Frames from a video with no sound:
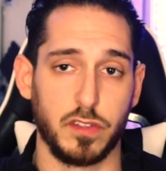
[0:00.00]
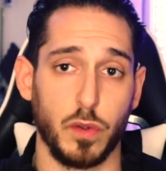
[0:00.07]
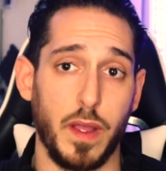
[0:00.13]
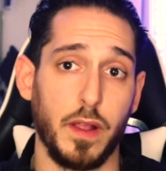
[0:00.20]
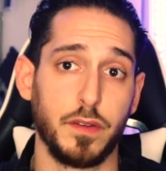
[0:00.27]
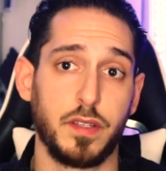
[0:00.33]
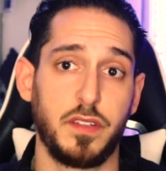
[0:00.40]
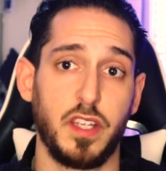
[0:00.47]
So
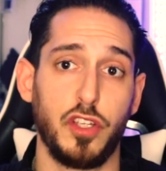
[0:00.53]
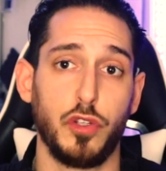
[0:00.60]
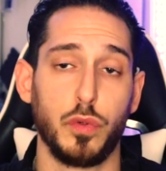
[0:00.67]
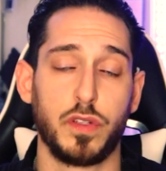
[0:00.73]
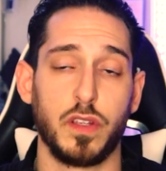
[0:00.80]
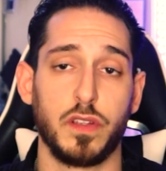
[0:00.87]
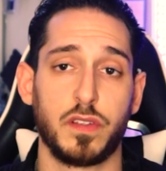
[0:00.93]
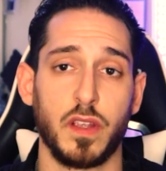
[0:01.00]
LCT
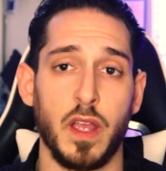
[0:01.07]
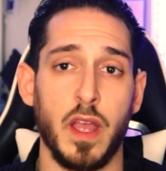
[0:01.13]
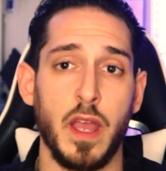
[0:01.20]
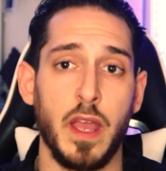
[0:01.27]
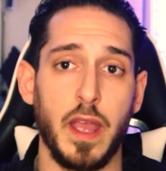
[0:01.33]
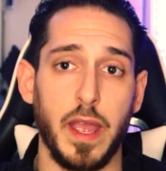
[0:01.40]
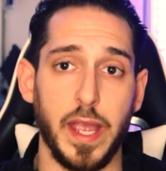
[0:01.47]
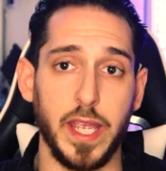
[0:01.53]
uses
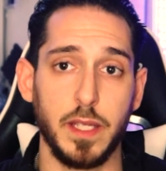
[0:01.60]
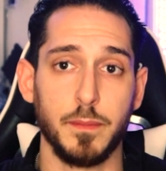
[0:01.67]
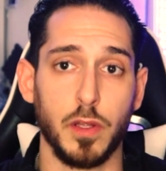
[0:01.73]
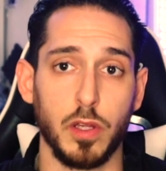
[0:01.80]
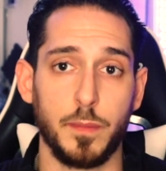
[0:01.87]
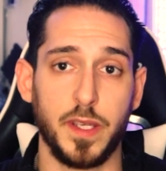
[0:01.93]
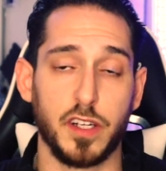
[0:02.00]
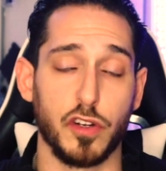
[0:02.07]

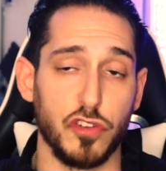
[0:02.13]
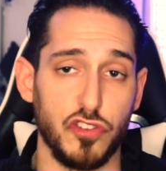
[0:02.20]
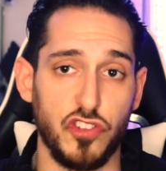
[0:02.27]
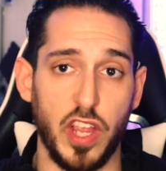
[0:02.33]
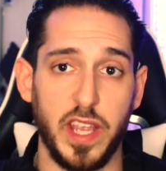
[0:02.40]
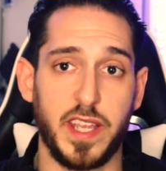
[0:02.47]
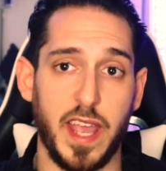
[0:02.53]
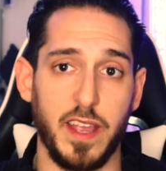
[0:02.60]
8mm
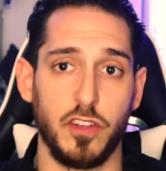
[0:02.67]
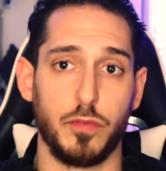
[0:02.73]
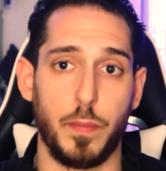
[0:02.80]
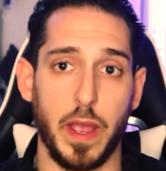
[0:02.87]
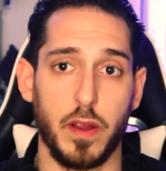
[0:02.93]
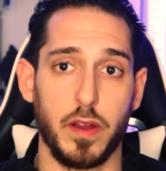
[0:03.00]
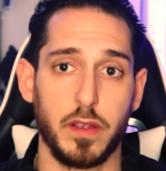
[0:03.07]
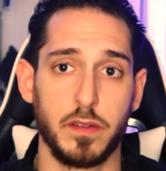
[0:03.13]
J cage
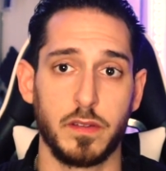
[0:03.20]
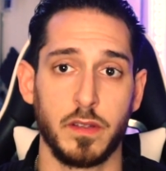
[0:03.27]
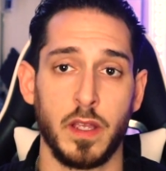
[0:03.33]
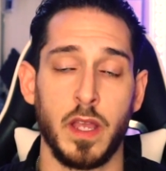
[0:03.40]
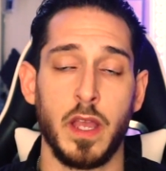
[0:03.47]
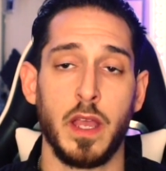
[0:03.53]
bearings.